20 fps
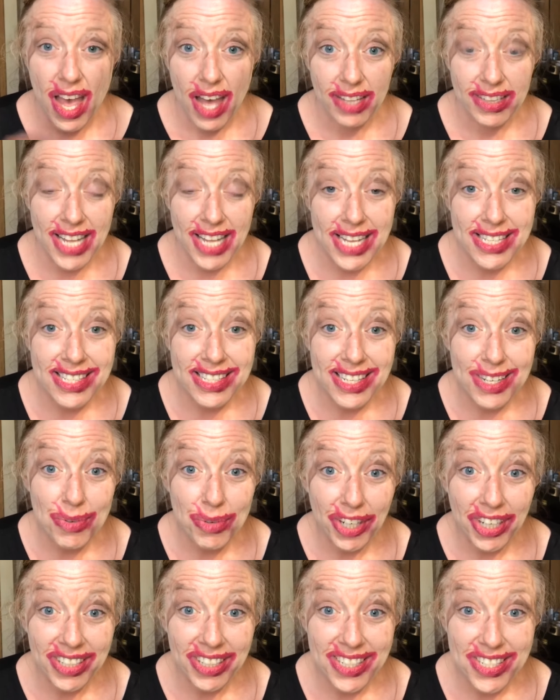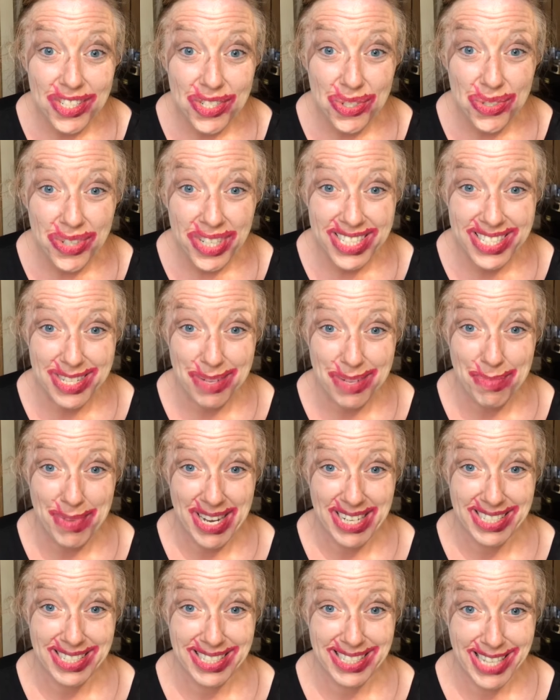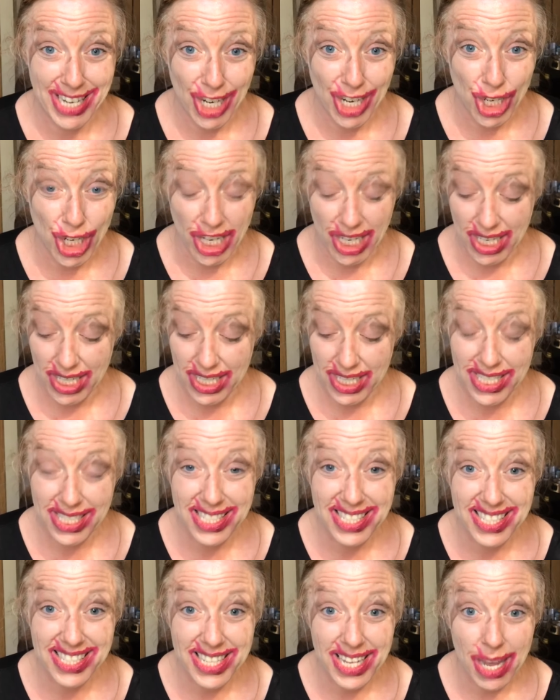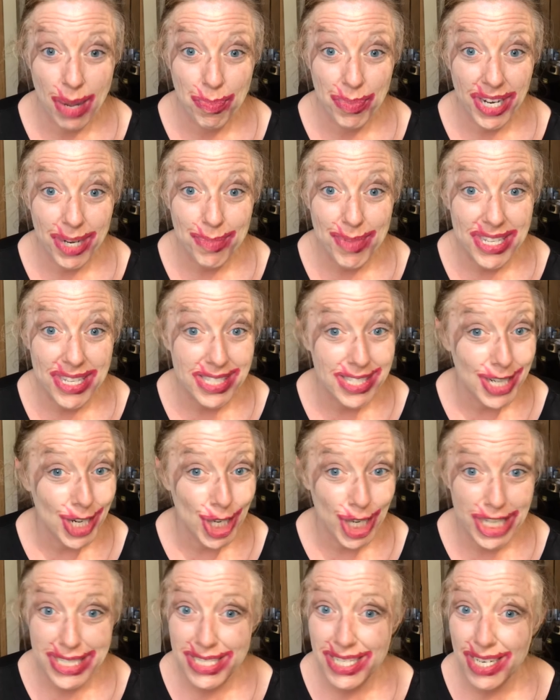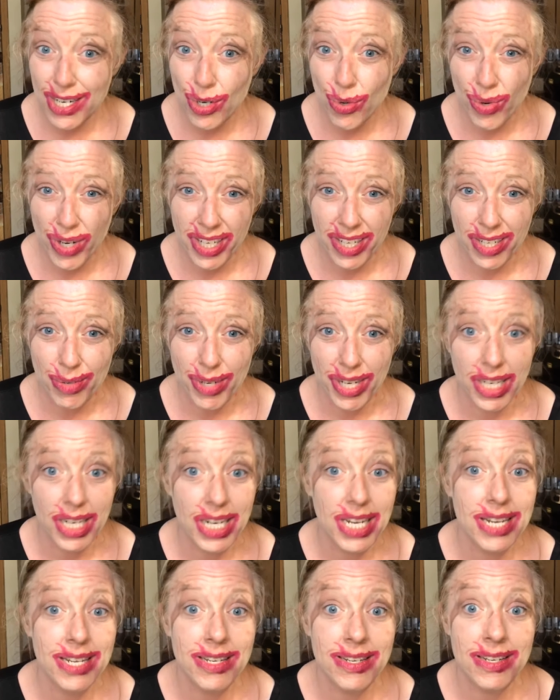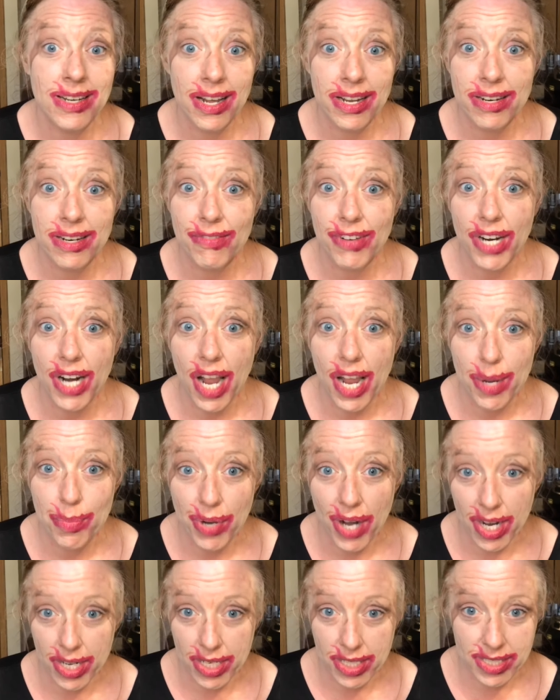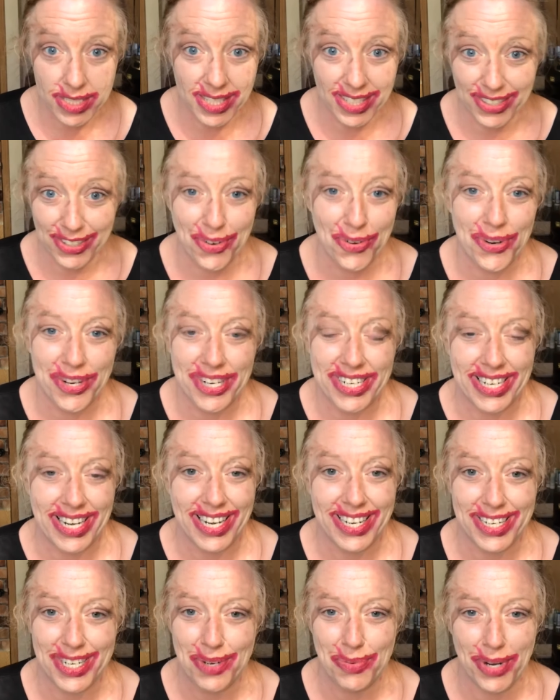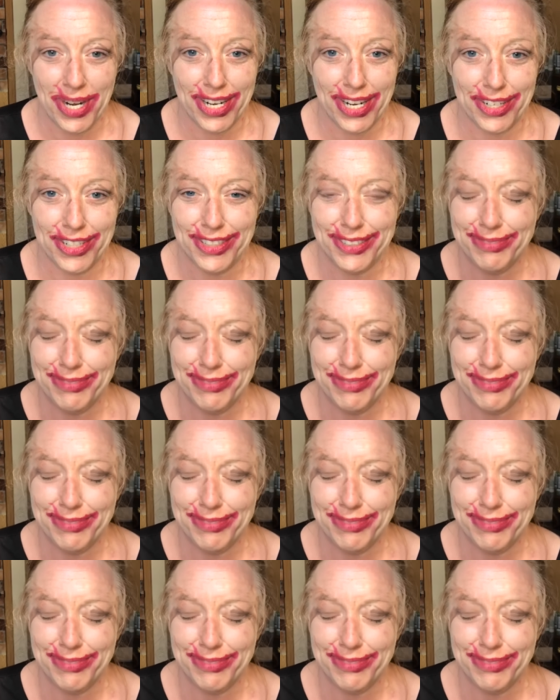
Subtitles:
Last thing we're going to do is the mascara. This is the Epic Mascara. It's not going anywhere. None of our eye products are going anywhere.